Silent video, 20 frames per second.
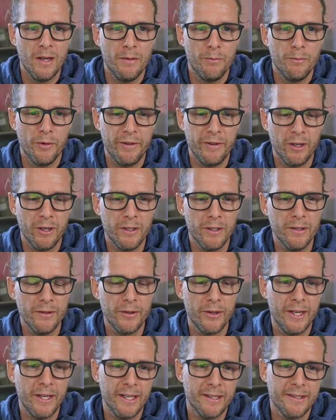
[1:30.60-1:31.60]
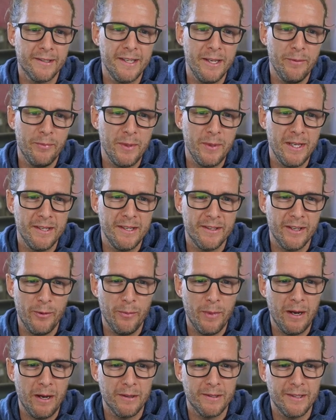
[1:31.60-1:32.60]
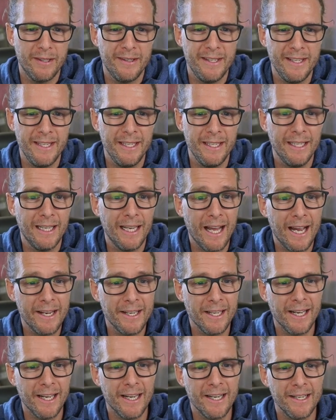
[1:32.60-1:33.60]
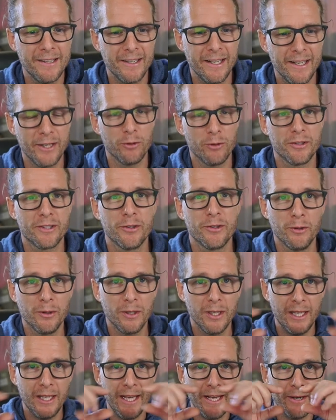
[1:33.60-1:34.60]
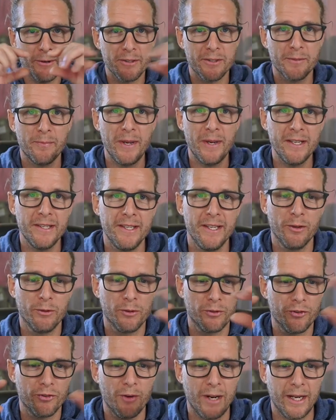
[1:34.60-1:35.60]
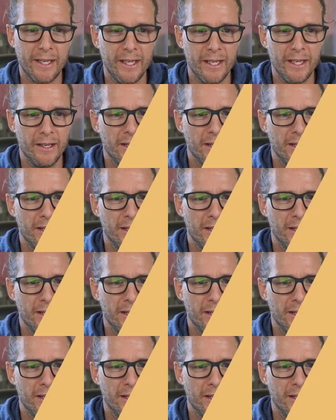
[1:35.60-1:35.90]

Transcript: Moving on, the next tip is about the line height and also letter spacing or tracking.